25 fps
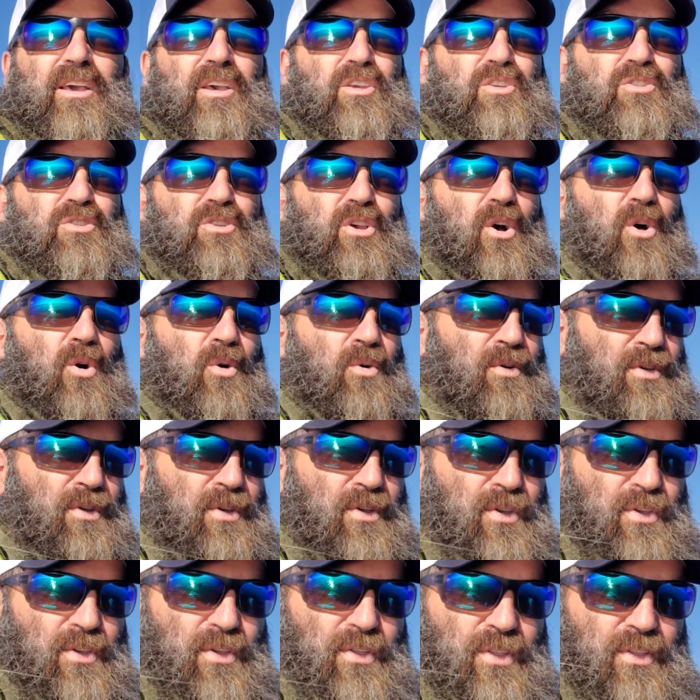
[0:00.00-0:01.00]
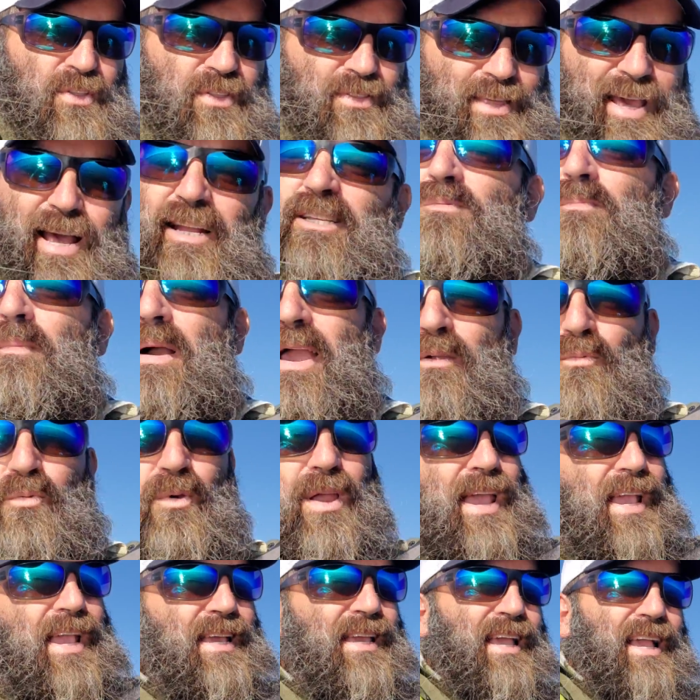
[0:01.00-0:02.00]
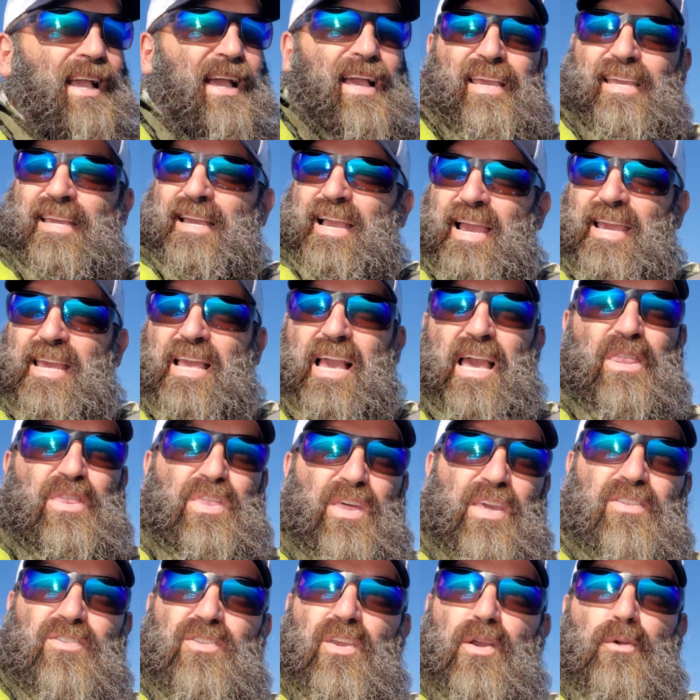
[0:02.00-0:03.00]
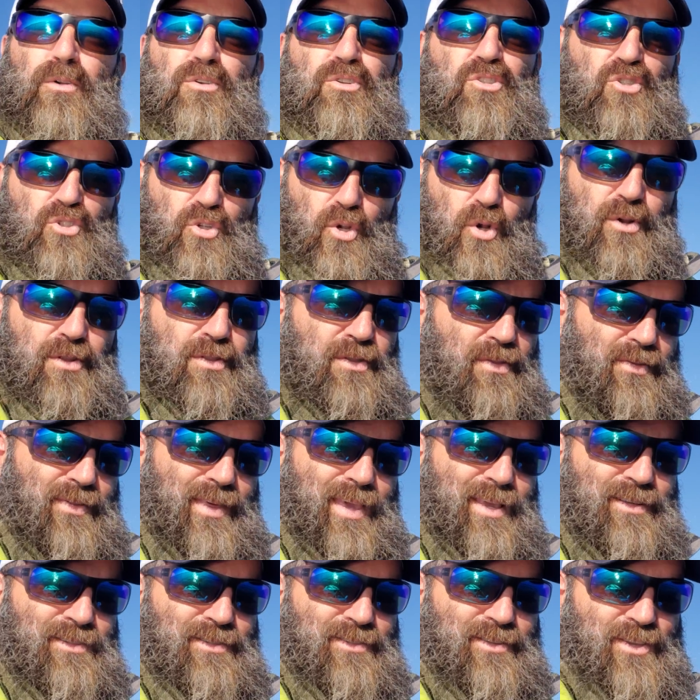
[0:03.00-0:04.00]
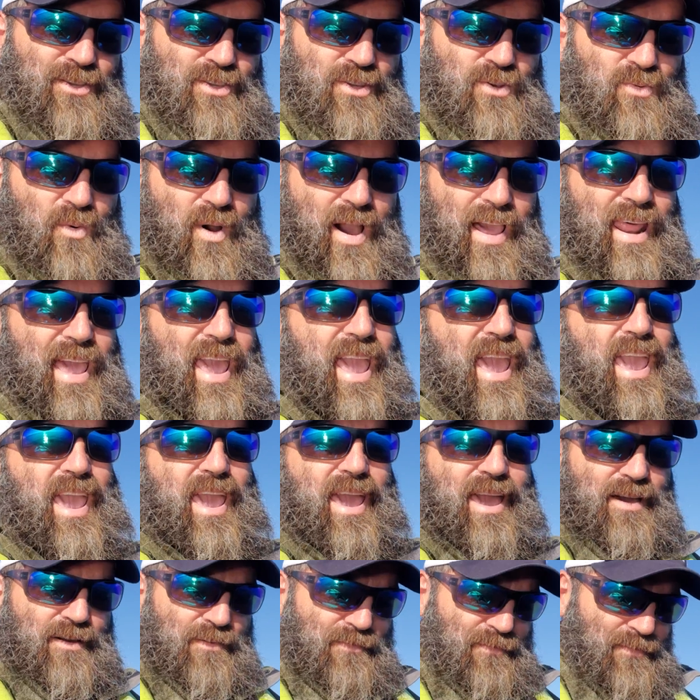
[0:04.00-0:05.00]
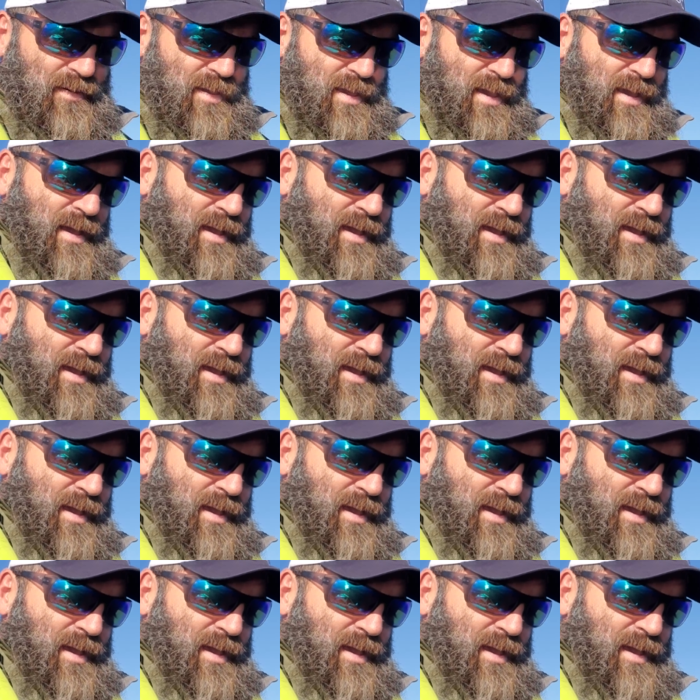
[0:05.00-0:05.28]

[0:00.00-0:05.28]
So that's my rig. I think there are certain things that you want to have.